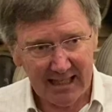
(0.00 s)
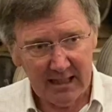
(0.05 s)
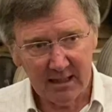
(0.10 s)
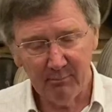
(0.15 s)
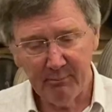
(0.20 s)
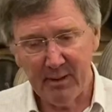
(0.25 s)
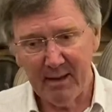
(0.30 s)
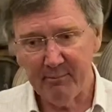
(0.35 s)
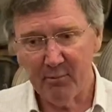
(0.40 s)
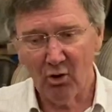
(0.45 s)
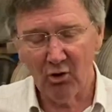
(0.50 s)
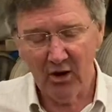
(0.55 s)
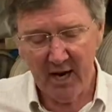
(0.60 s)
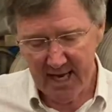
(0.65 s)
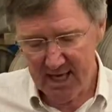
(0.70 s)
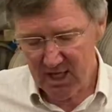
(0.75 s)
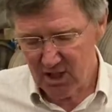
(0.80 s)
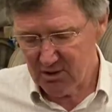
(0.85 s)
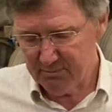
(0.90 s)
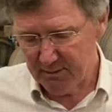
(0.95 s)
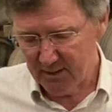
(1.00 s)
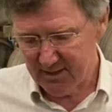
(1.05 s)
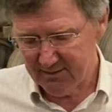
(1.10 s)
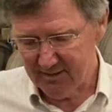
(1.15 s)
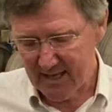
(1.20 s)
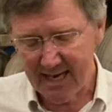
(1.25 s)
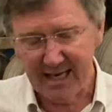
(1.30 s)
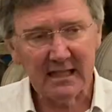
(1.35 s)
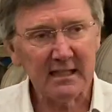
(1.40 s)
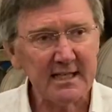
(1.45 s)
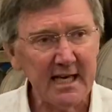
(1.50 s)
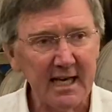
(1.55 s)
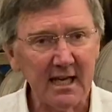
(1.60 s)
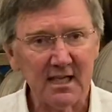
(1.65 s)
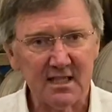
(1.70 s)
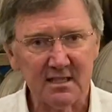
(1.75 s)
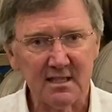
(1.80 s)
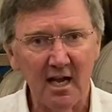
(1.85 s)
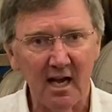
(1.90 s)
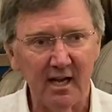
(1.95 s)
little bit more age, but that'll take
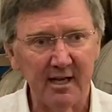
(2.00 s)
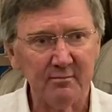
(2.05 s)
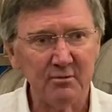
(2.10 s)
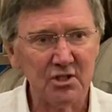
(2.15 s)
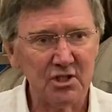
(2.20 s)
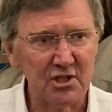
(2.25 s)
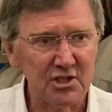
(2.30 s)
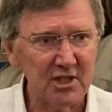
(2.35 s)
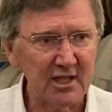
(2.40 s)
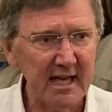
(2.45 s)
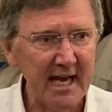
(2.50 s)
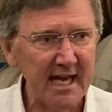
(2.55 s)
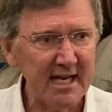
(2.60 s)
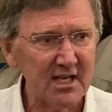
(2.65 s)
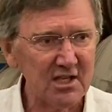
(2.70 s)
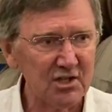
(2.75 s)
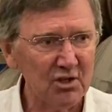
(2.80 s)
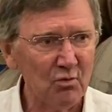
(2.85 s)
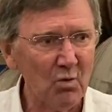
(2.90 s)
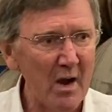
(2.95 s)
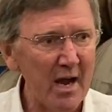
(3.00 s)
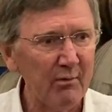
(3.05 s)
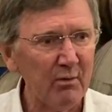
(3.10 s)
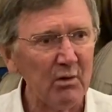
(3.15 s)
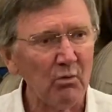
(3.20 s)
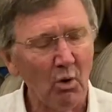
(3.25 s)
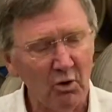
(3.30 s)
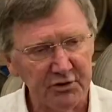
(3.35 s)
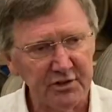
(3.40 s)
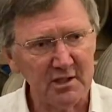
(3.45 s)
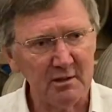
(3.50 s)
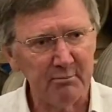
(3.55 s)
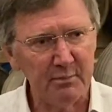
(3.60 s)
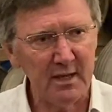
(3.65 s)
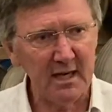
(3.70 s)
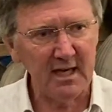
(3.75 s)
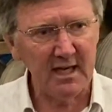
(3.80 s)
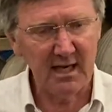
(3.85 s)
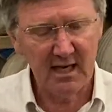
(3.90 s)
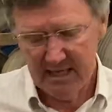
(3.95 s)
us time to get to where we want to
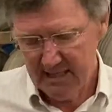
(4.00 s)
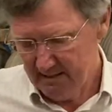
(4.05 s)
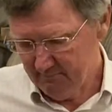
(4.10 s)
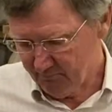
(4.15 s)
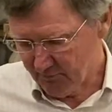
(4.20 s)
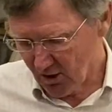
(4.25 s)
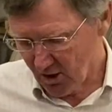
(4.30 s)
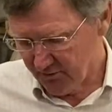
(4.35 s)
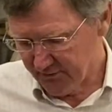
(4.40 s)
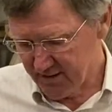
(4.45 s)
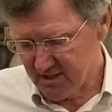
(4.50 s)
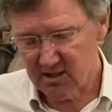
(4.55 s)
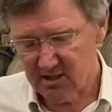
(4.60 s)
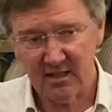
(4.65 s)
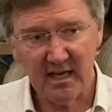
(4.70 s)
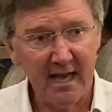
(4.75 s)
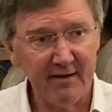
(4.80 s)
be on this